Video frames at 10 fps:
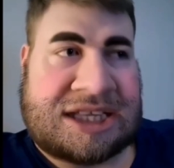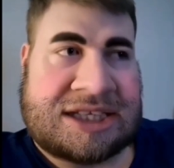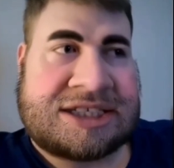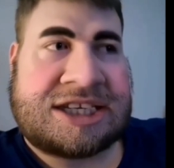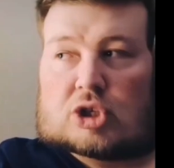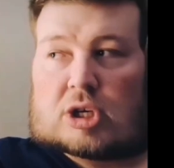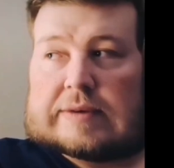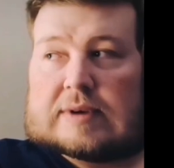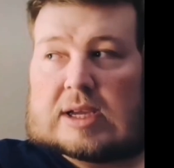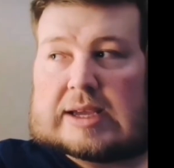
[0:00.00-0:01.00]
In the city.
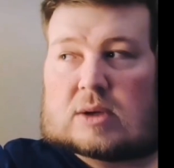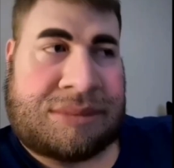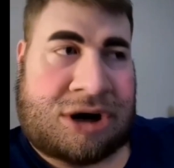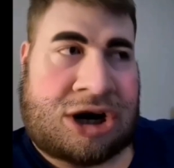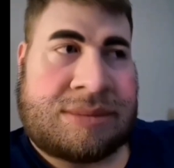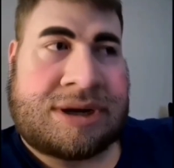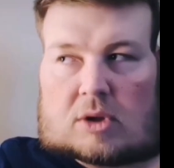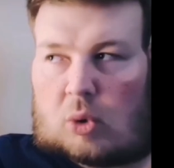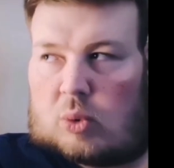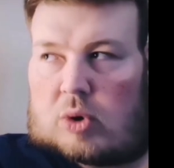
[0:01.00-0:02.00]
Do you have a house? Apartment.
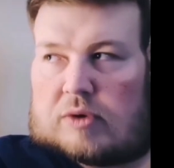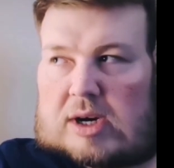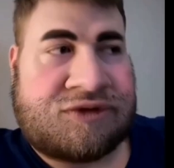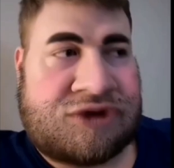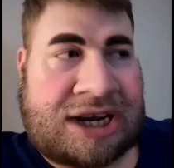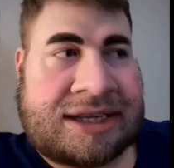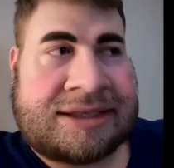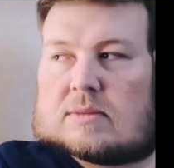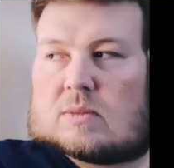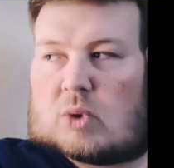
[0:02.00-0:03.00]
On a rent?
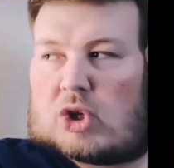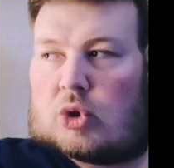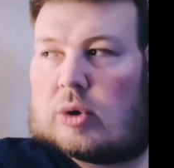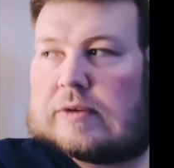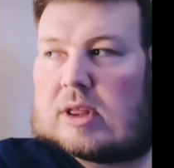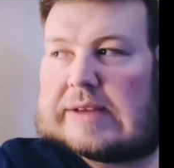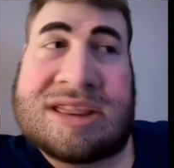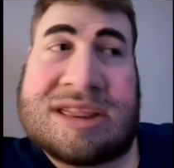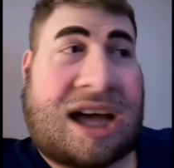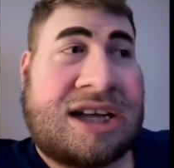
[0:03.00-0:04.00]
Rent. What do you do for a
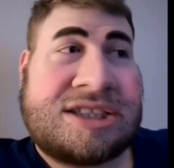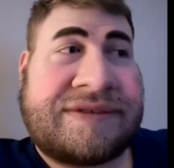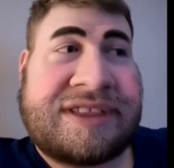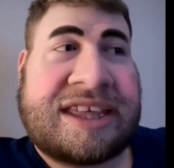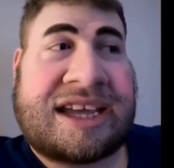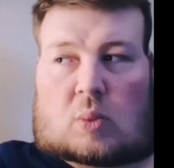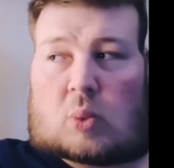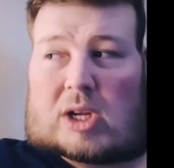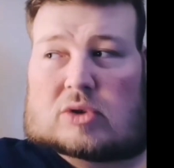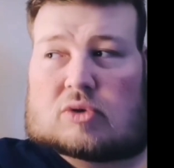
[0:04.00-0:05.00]
living? Lots of
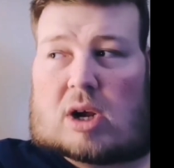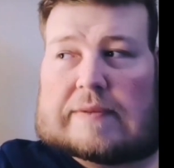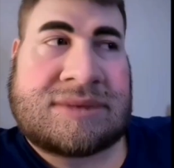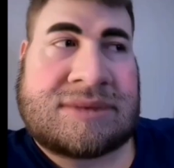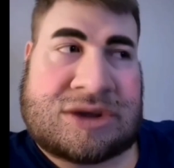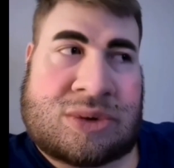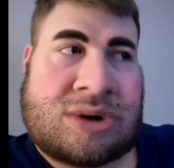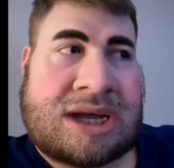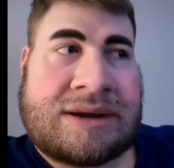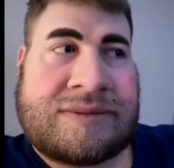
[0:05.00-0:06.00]
things. Where's your office? I
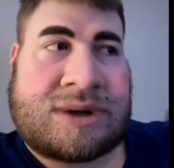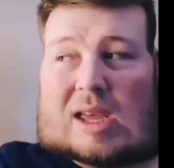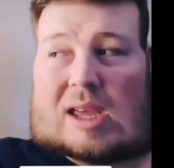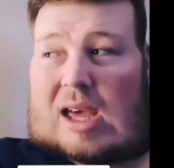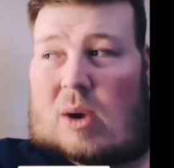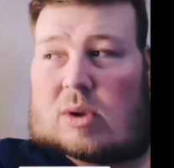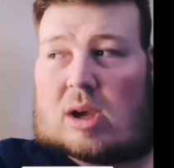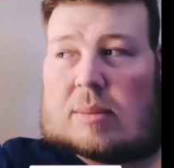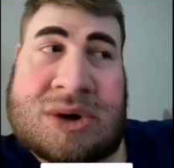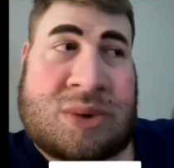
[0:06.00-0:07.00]
don't have one. How
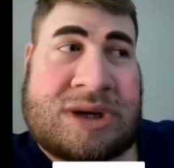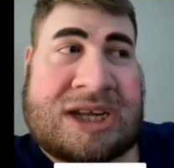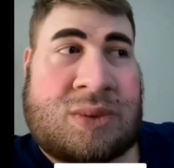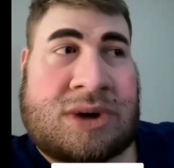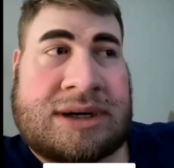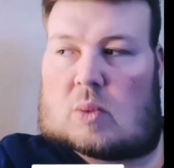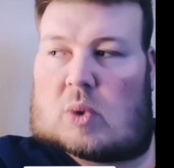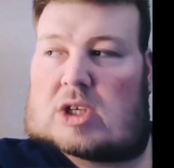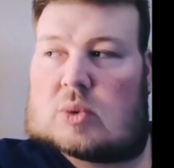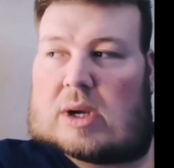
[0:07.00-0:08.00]
come? I don't need one.
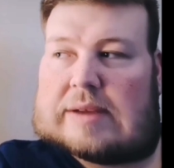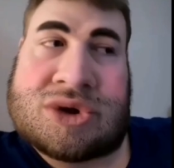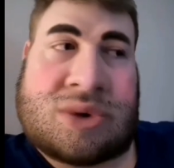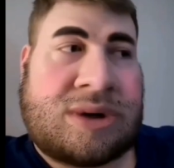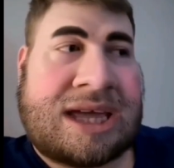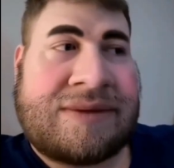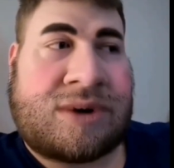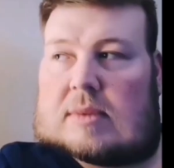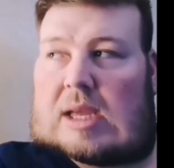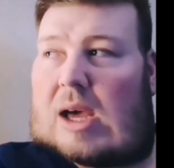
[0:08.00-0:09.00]
Where's your wife? Don't have
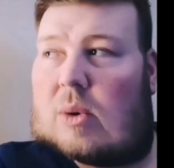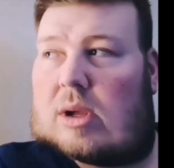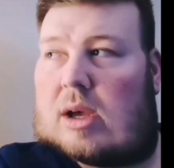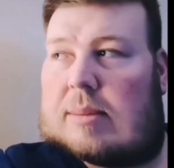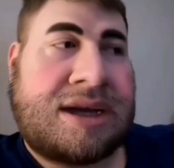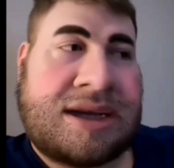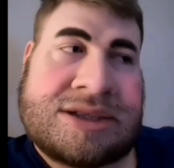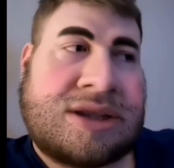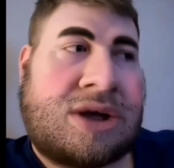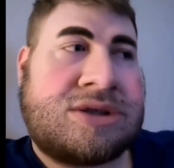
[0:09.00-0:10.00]
one. How come? It's a
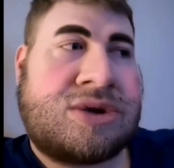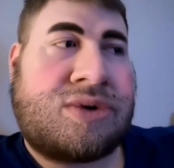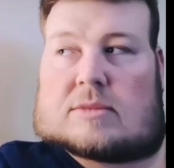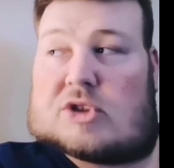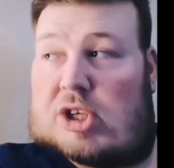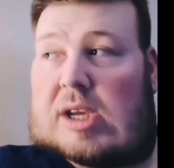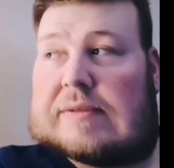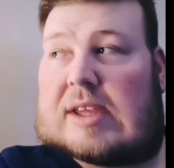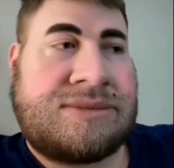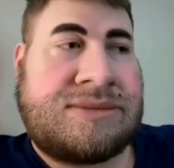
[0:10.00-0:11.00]
long story. Do you have
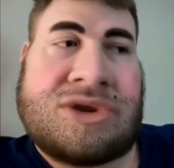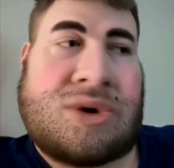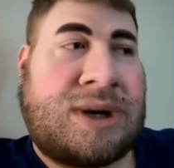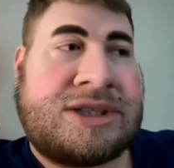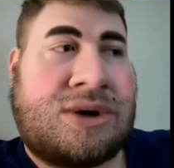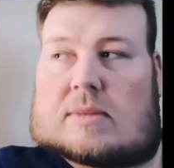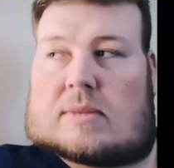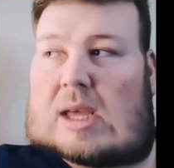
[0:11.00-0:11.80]
kids? No, I don't.